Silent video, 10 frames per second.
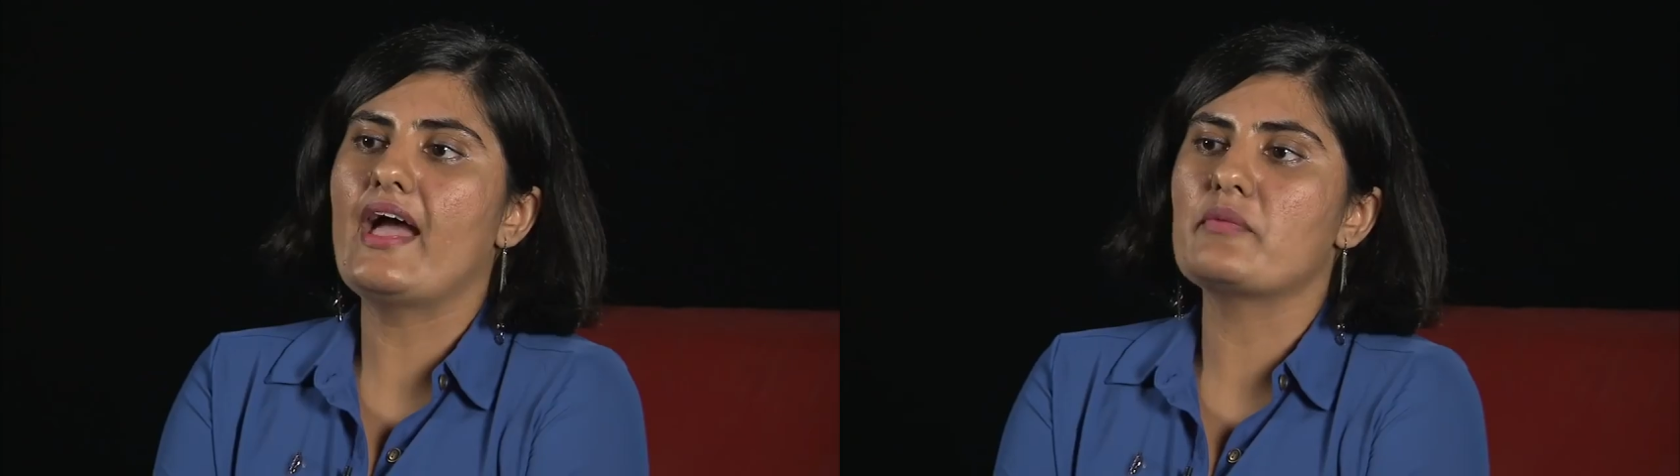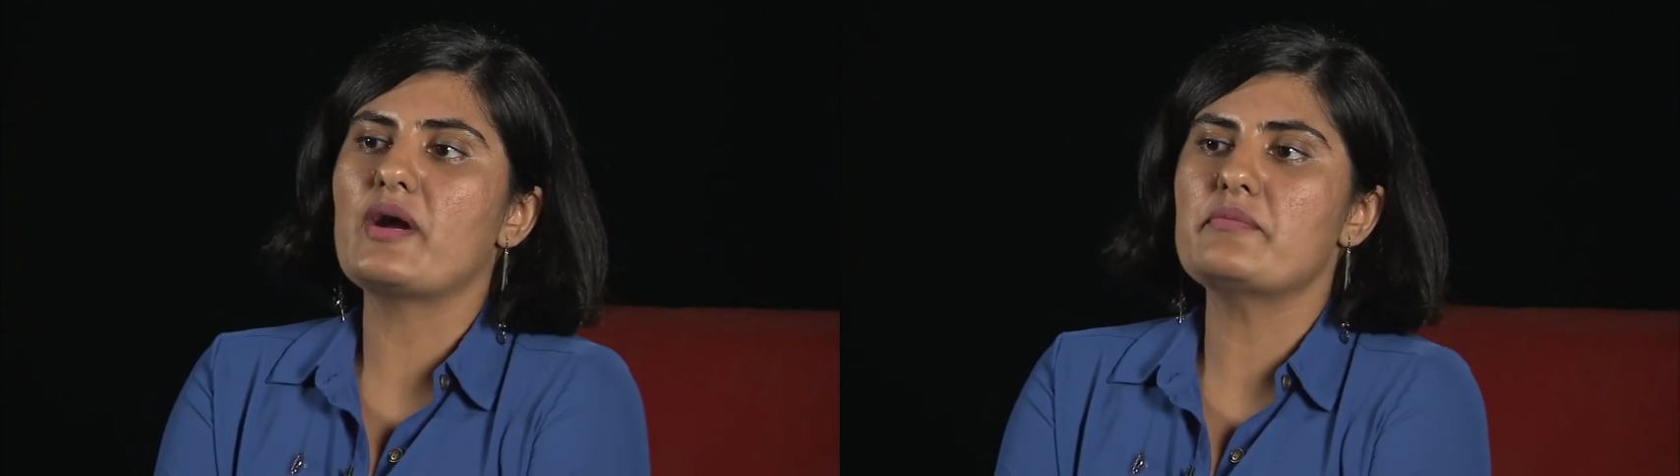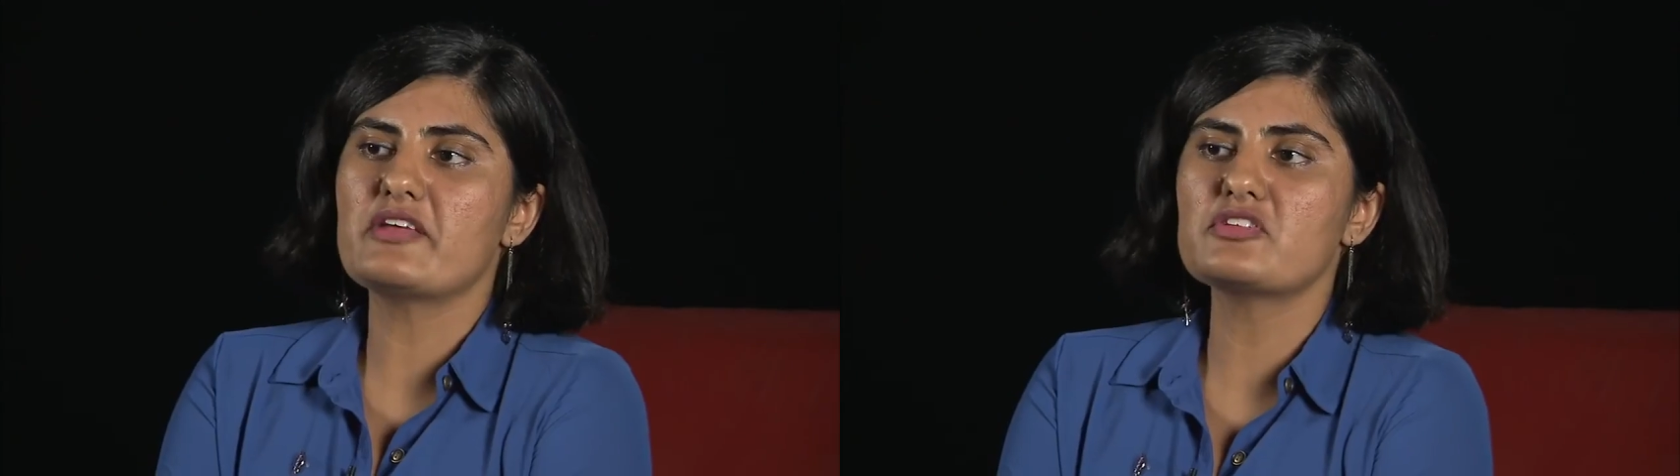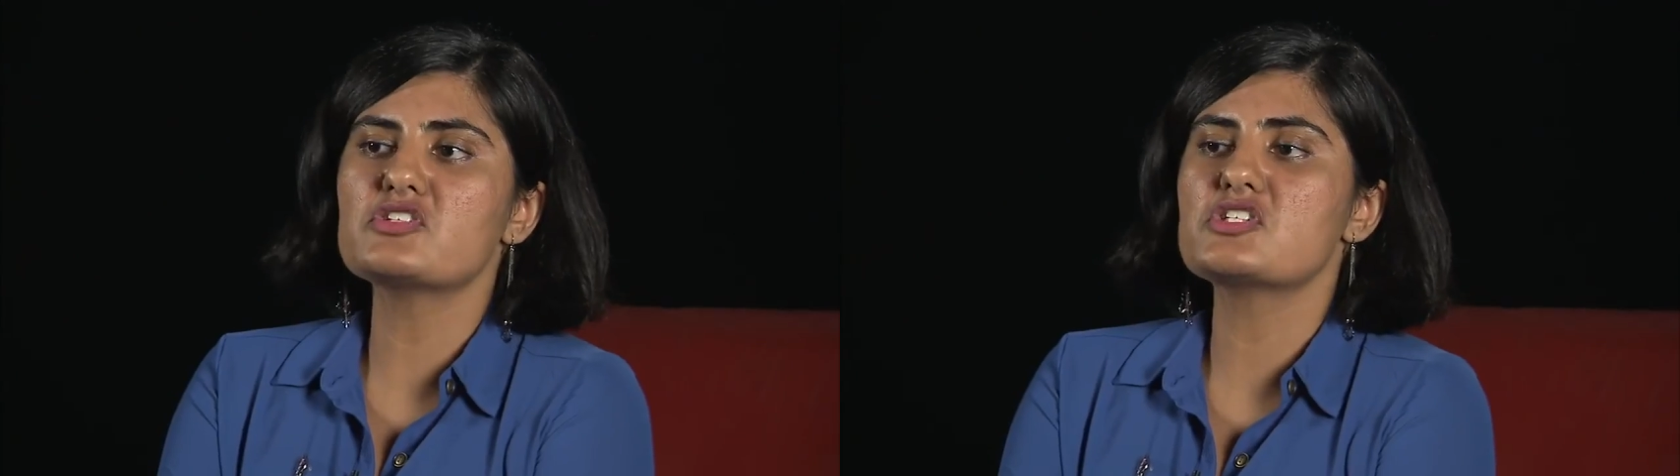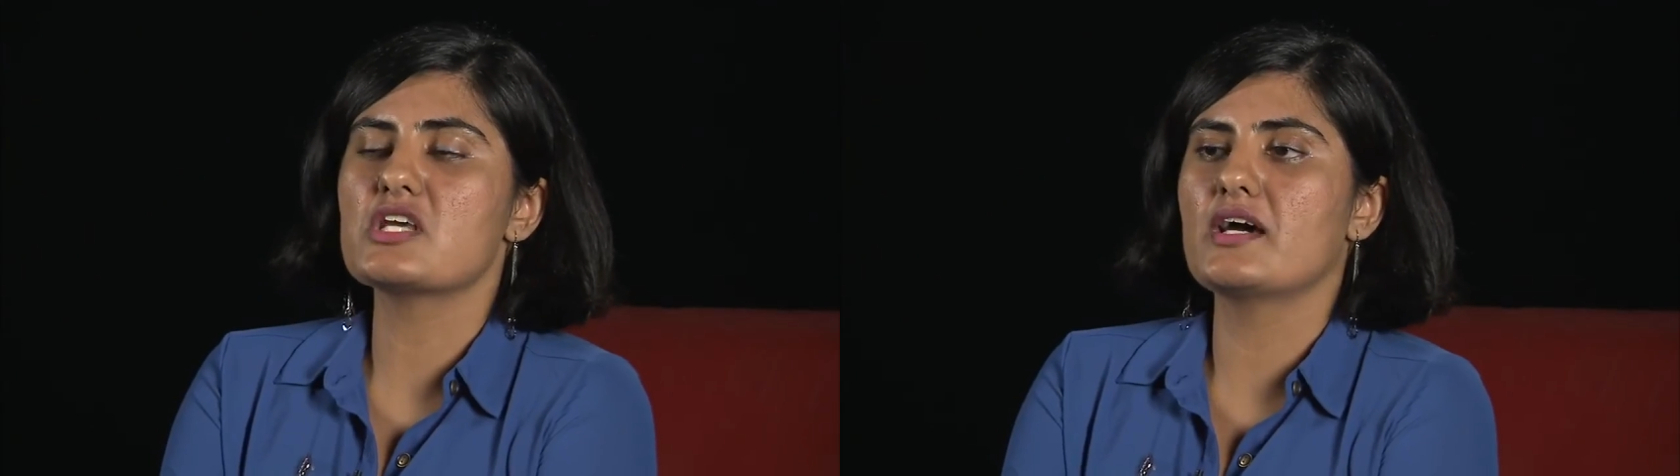And my
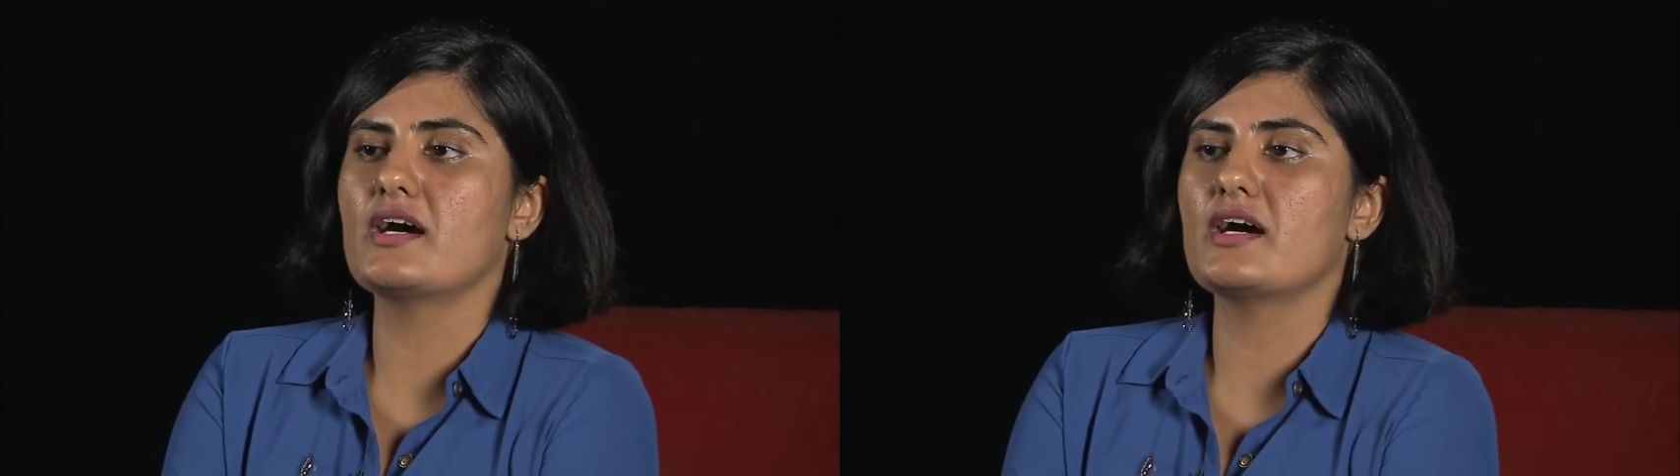message